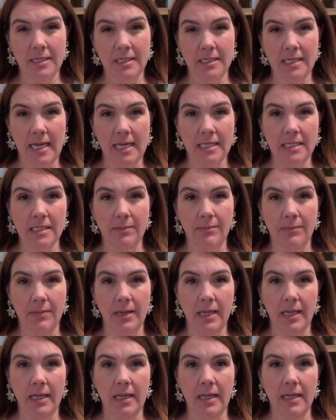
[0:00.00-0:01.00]
to take
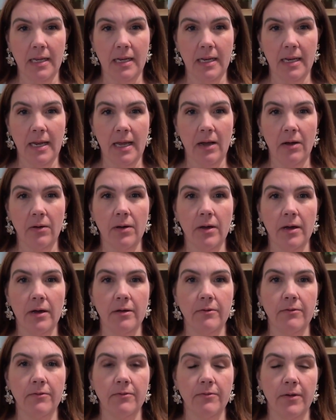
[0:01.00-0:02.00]
somebody in and out
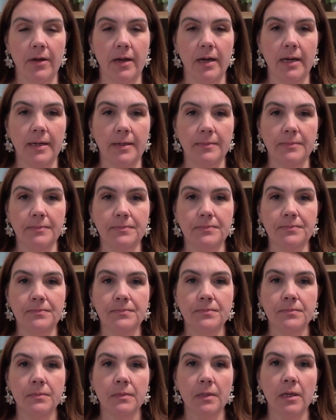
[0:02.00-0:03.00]
of
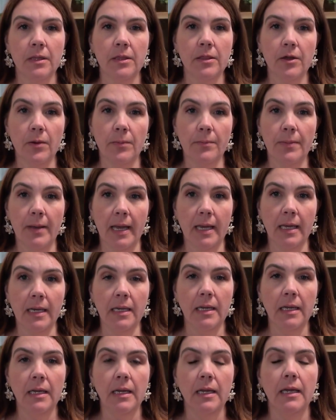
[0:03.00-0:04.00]
their bed
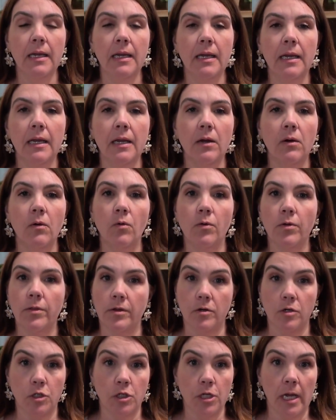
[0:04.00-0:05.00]
or
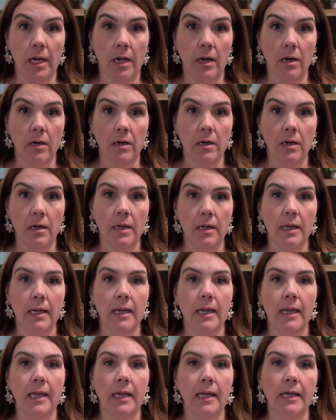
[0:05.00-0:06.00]
their chair.
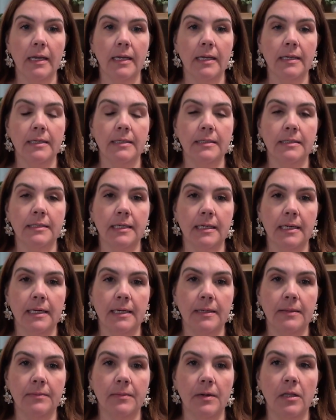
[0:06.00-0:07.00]
And
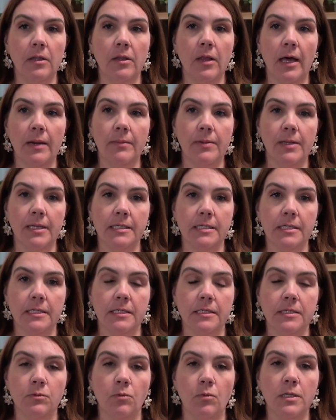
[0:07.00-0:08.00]
a lot of
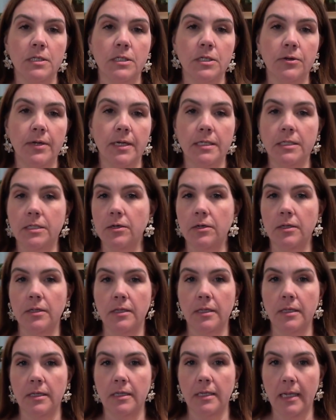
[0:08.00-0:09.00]
places, once you get to
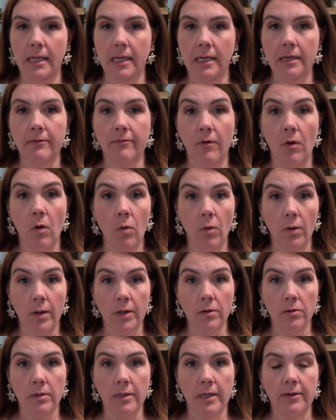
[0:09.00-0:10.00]
the need of a
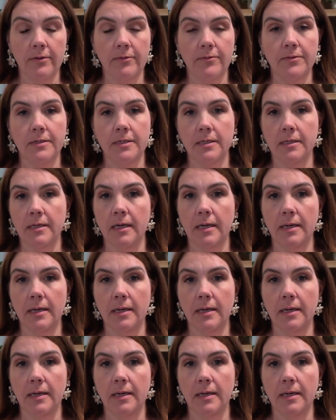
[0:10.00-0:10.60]
Hoyer lift,